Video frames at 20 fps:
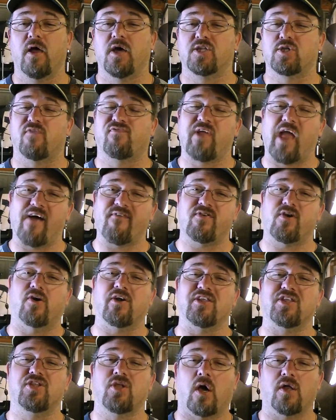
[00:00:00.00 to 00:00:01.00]
So if you haven't
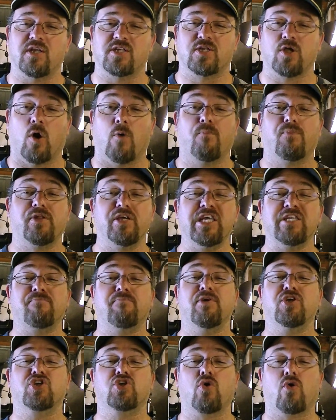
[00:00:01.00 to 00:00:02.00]
already done so, please
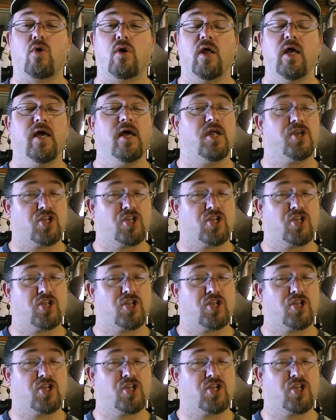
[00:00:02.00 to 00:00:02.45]
be sure